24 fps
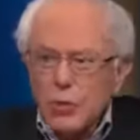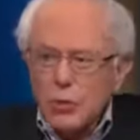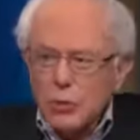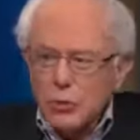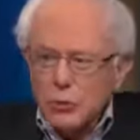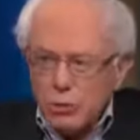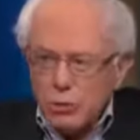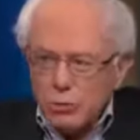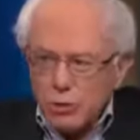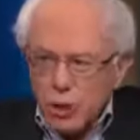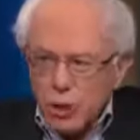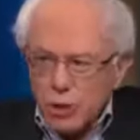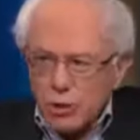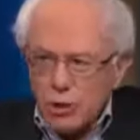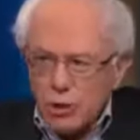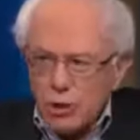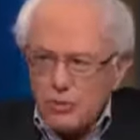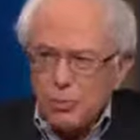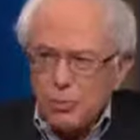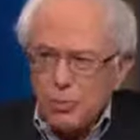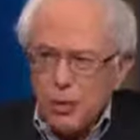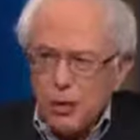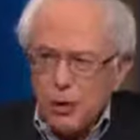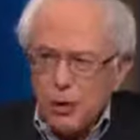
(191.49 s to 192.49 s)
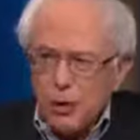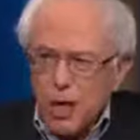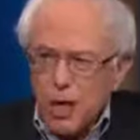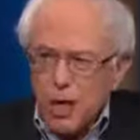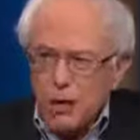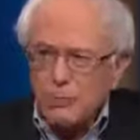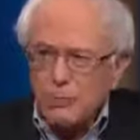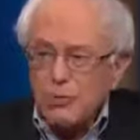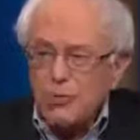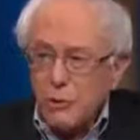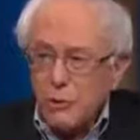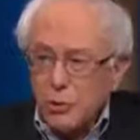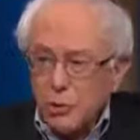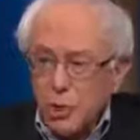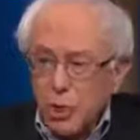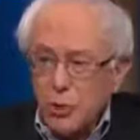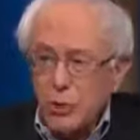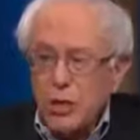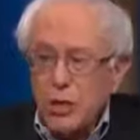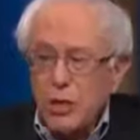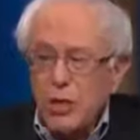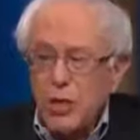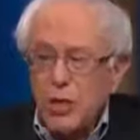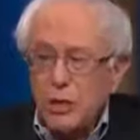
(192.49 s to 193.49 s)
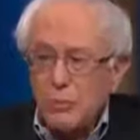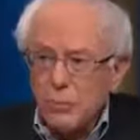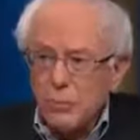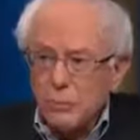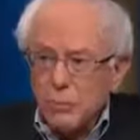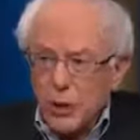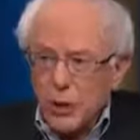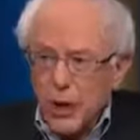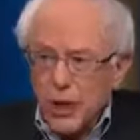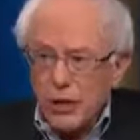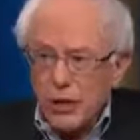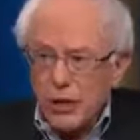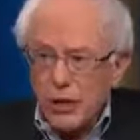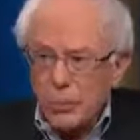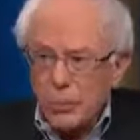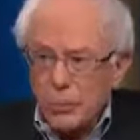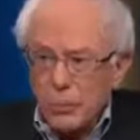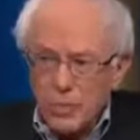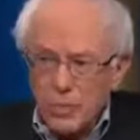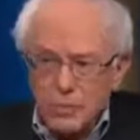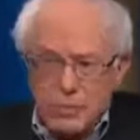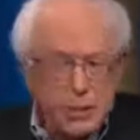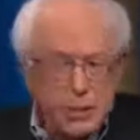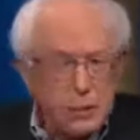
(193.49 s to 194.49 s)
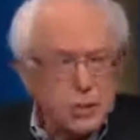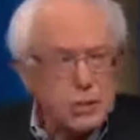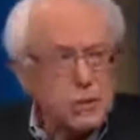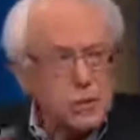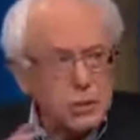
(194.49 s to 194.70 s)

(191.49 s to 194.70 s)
nutrition programs for low-income pregnant women,